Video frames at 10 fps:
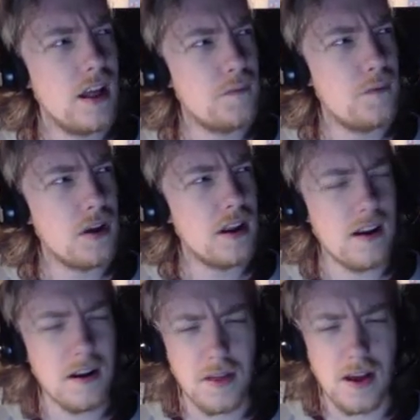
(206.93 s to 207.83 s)

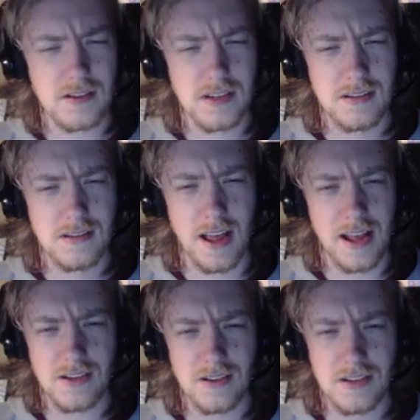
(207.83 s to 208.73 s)

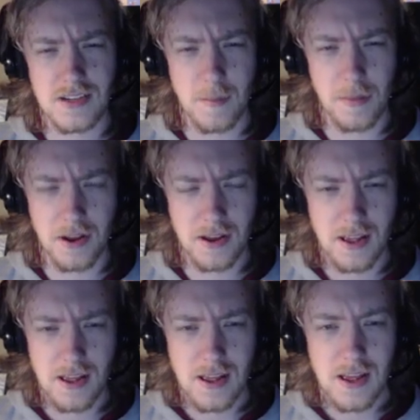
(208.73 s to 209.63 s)
49,800 something,
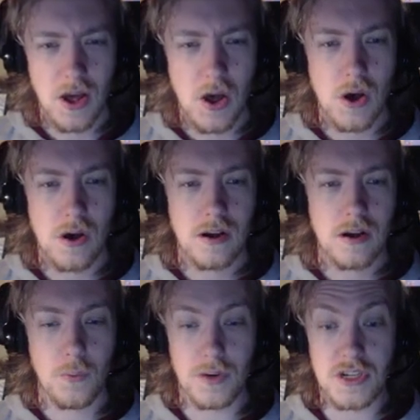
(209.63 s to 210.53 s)

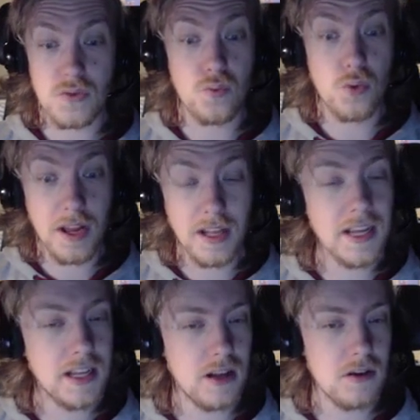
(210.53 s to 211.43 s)
which is
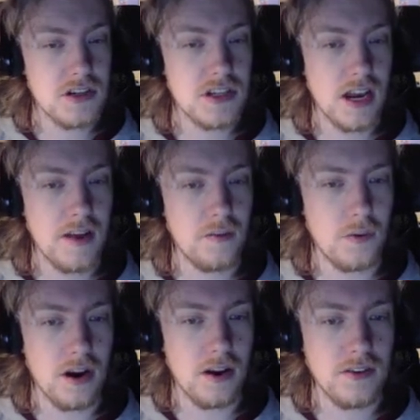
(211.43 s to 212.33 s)
really close to level
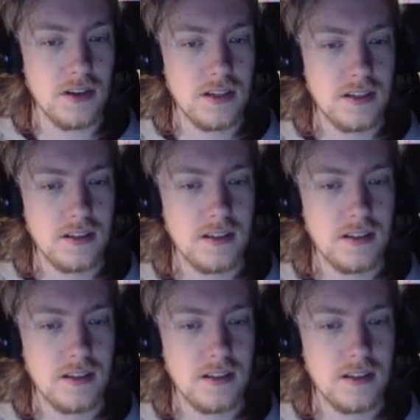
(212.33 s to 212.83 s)
100.